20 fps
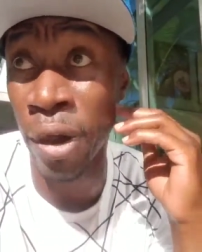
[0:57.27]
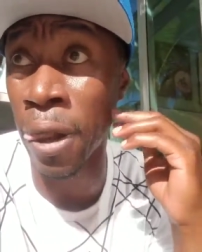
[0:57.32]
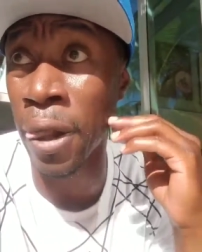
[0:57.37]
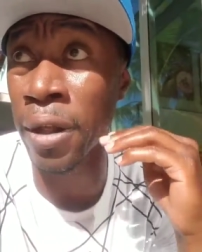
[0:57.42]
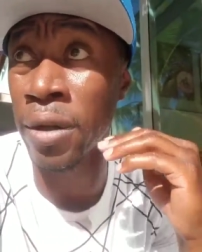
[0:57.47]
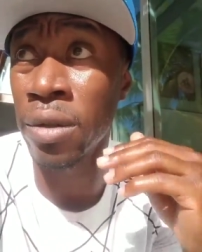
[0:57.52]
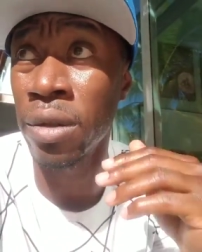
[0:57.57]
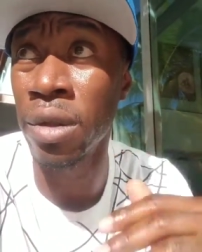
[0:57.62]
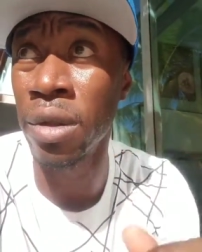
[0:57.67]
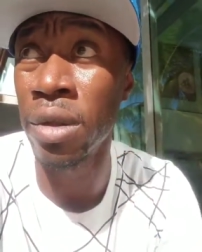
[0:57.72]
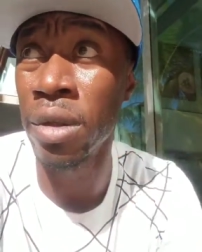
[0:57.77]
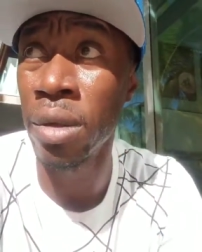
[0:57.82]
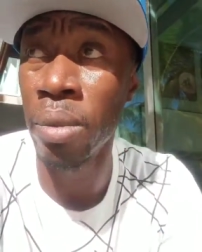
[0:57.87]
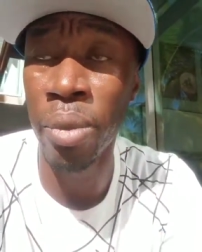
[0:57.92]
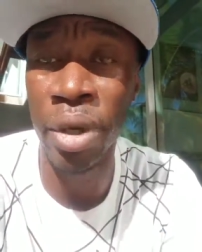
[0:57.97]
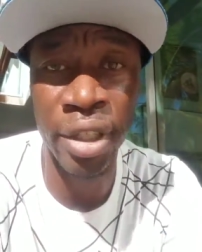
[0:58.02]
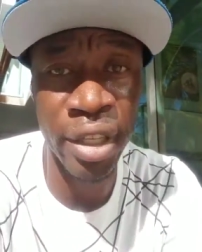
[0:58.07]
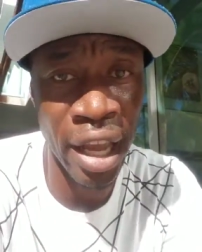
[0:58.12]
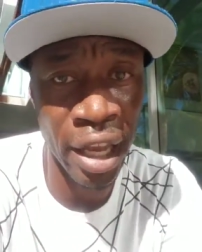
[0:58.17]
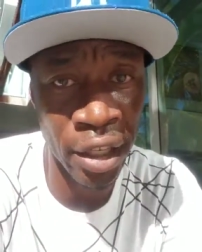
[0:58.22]
one,
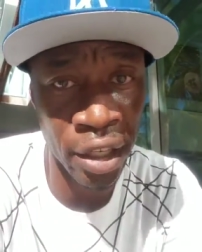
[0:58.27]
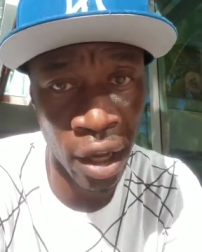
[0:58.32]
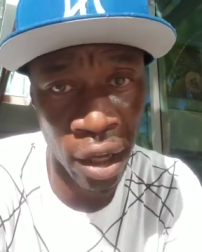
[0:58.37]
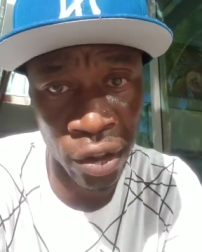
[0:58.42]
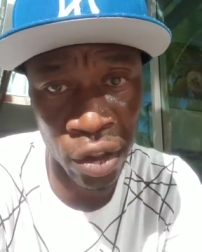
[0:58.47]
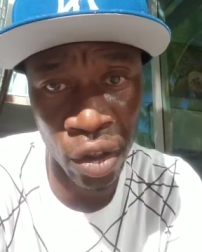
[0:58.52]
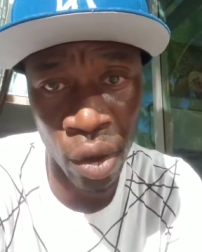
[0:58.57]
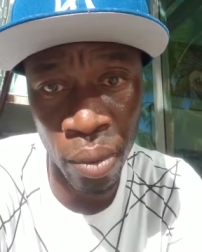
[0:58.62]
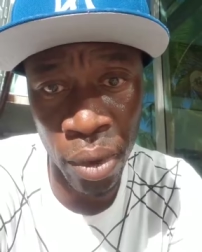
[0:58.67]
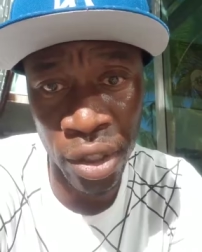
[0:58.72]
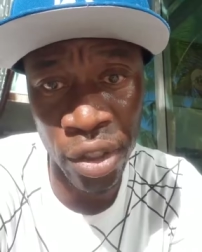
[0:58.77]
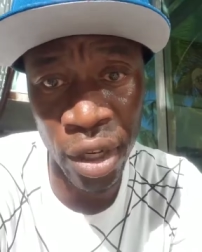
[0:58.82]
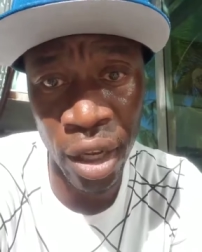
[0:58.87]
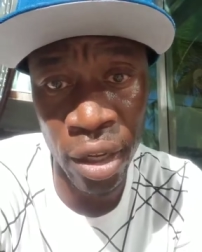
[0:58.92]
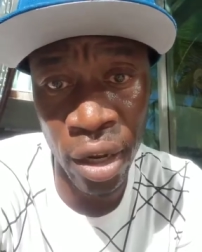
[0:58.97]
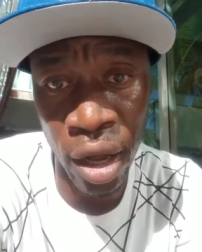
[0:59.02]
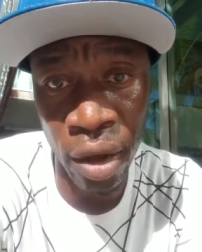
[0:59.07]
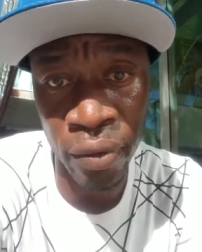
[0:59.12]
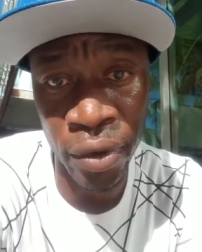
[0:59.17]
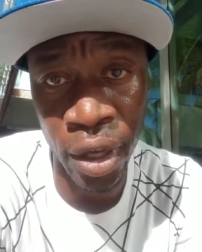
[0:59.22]
but thank y'all so
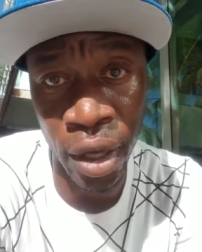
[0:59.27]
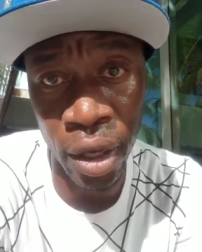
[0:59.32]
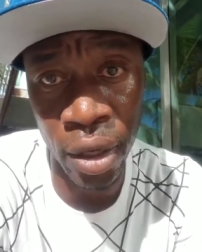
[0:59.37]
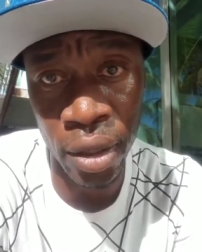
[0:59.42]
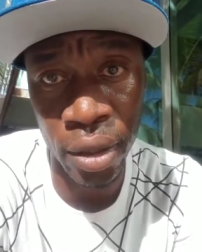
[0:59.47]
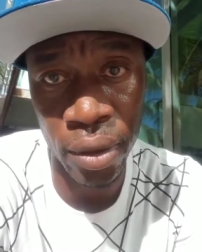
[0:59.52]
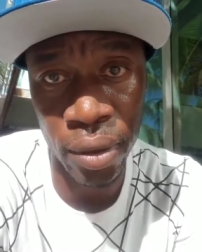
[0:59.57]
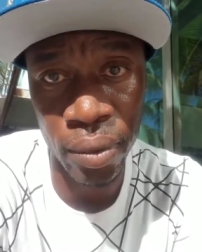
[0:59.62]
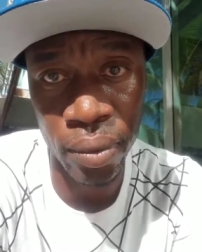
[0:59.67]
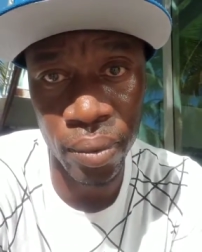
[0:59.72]
much. I love y'all.